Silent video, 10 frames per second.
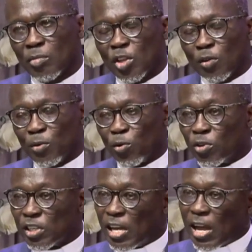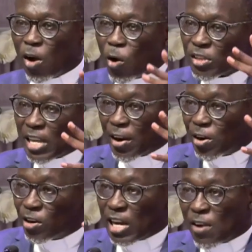We won't always agree on
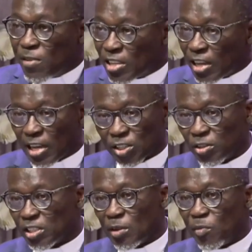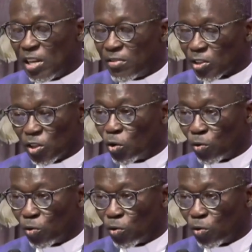everything as Christian believers. No.